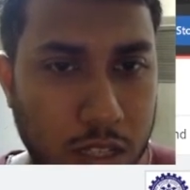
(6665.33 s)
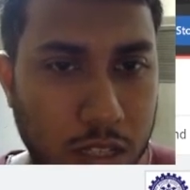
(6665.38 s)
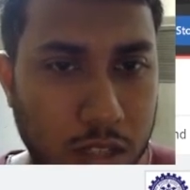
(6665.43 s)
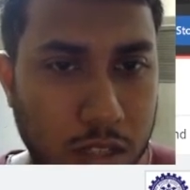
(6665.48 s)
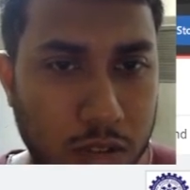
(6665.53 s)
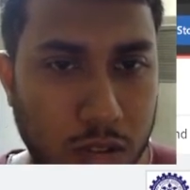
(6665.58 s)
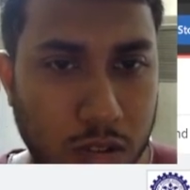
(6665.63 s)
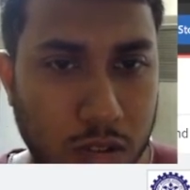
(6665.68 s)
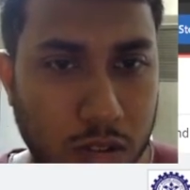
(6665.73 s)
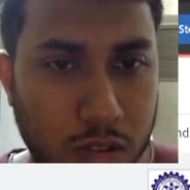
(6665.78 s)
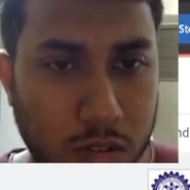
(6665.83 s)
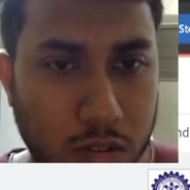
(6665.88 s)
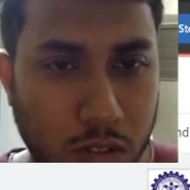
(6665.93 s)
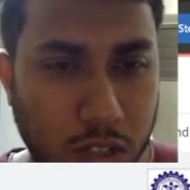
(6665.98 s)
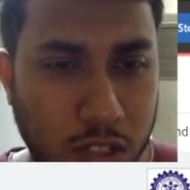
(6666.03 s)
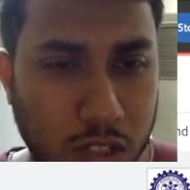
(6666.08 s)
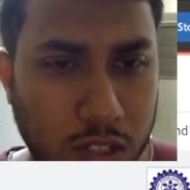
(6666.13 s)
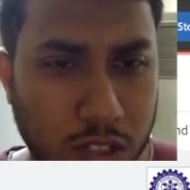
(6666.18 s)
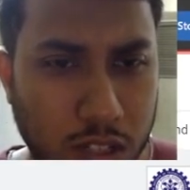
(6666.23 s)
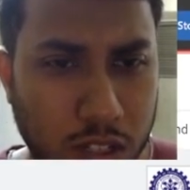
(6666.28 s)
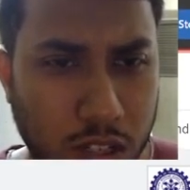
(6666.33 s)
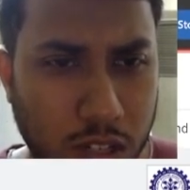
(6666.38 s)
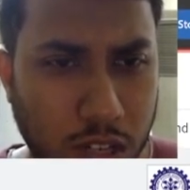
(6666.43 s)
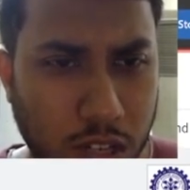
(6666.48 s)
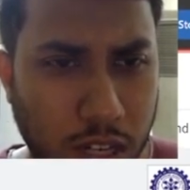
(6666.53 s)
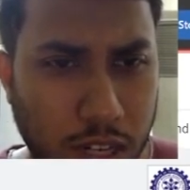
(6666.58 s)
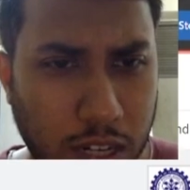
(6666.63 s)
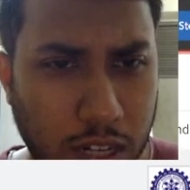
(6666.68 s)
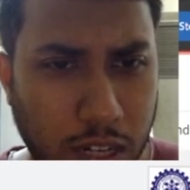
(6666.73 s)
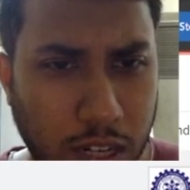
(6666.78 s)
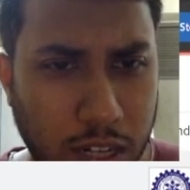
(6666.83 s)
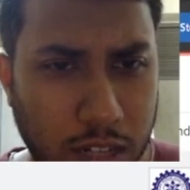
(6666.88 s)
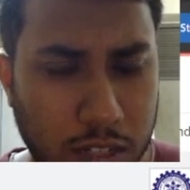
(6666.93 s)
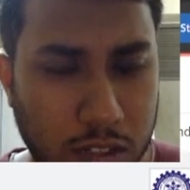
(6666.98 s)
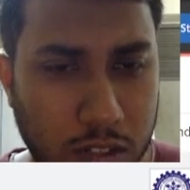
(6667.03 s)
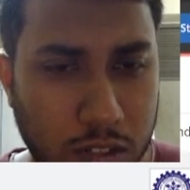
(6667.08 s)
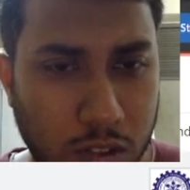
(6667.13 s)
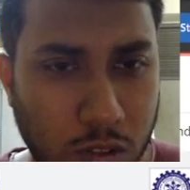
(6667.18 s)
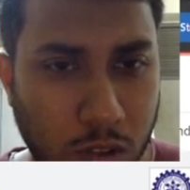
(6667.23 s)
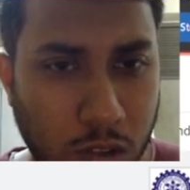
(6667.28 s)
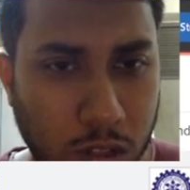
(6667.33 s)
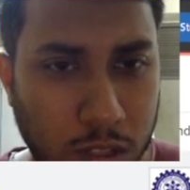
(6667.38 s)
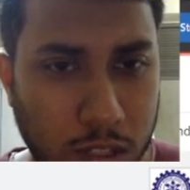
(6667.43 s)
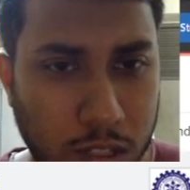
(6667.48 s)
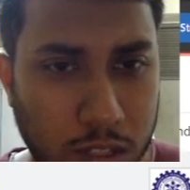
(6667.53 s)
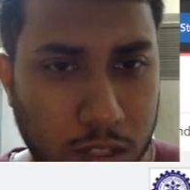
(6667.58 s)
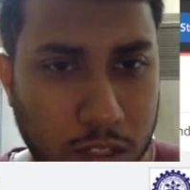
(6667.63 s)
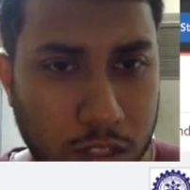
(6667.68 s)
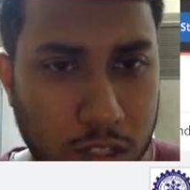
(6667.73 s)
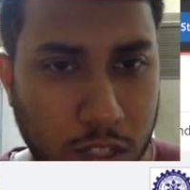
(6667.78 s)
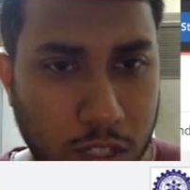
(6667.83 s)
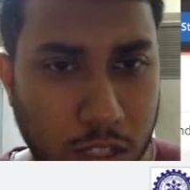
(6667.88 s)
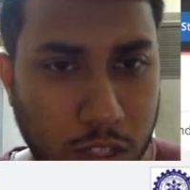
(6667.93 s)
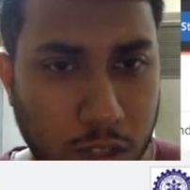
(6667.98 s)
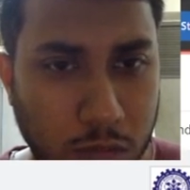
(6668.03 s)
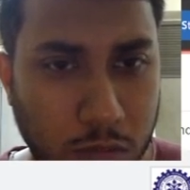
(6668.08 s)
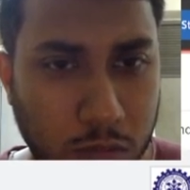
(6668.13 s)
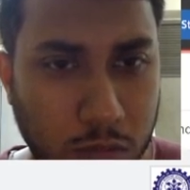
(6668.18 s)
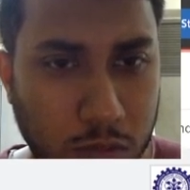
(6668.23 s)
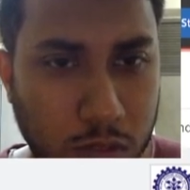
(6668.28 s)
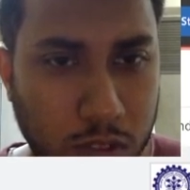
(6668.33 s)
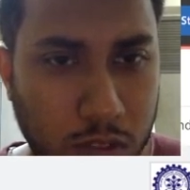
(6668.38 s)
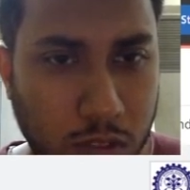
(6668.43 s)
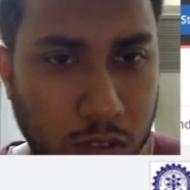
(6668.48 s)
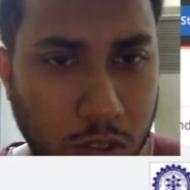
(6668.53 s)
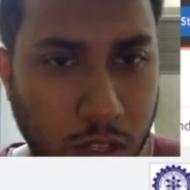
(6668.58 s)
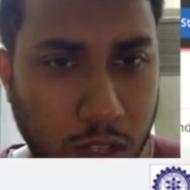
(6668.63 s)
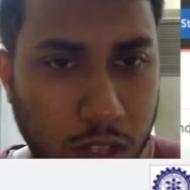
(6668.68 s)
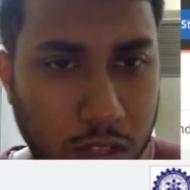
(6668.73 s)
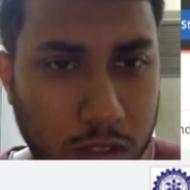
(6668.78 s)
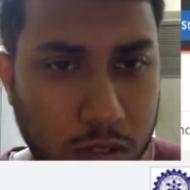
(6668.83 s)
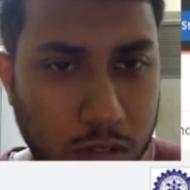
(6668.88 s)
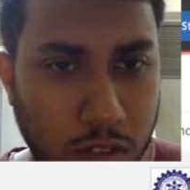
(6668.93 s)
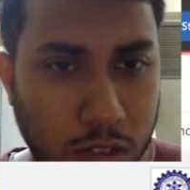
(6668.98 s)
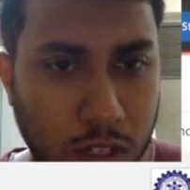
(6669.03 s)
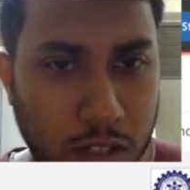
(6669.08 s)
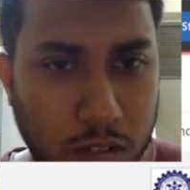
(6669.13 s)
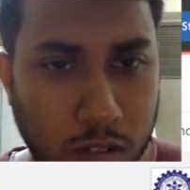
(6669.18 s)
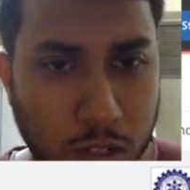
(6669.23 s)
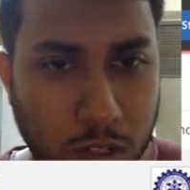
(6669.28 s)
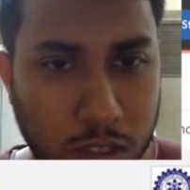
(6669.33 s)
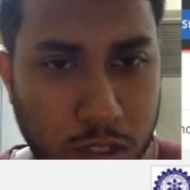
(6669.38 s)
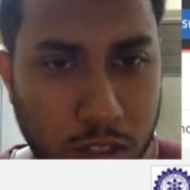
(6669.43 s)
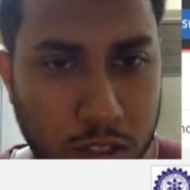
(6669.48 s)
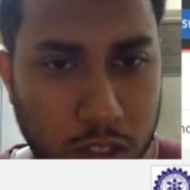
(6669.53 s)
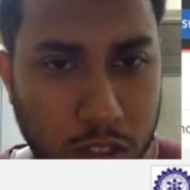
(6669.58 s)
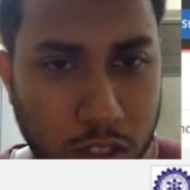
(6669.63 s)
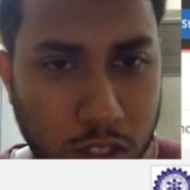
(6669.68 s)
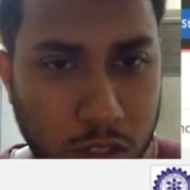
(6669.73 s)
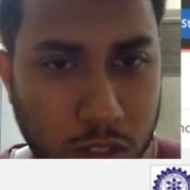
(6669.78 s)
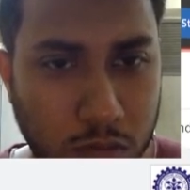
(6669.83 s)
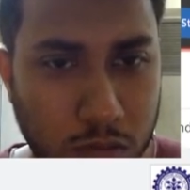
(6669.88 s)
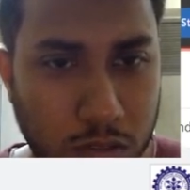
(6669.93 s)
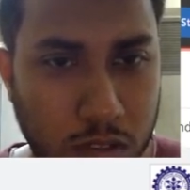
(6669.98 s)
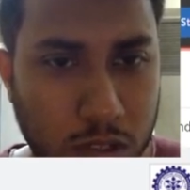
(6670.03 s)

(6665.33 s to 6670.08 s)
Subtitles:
so sorry, let call this gq. Okay, so let's call this gq,